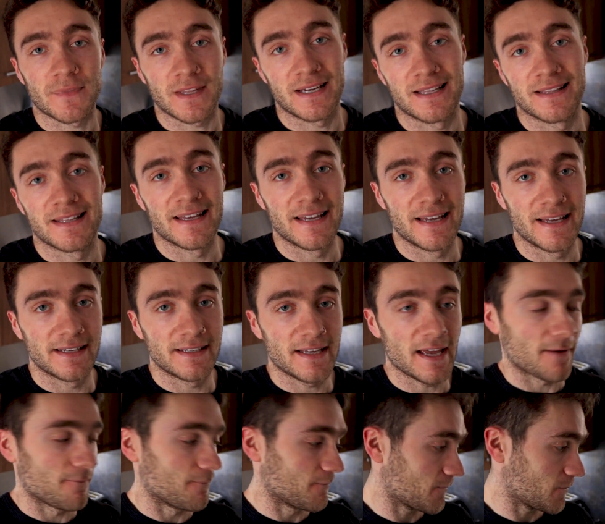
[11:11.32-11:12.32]
And then,
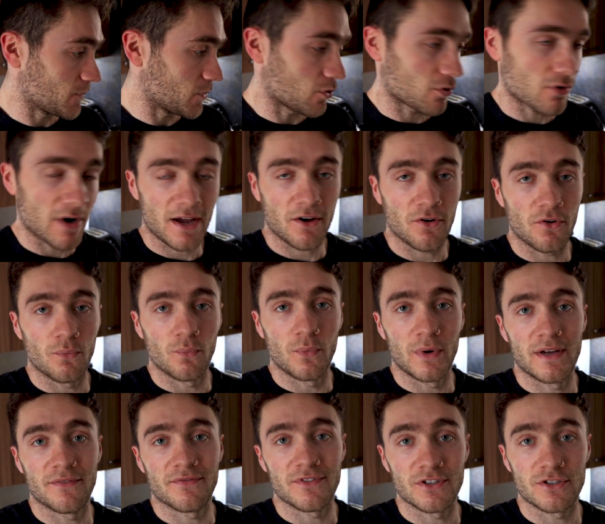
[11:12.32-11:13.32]
yeah, we'll crack on
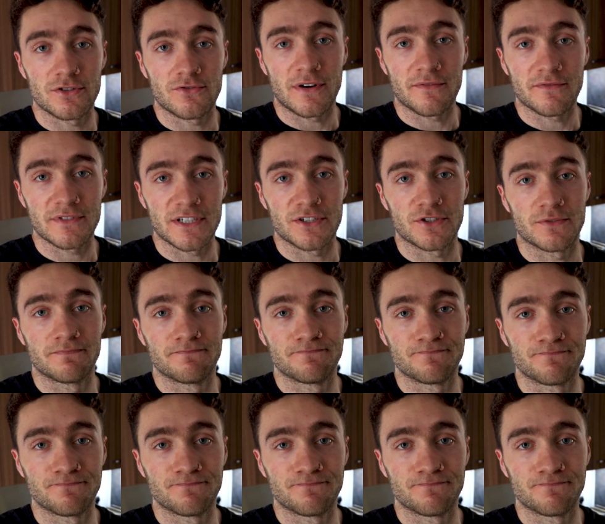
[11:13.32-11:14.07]
with the strength session.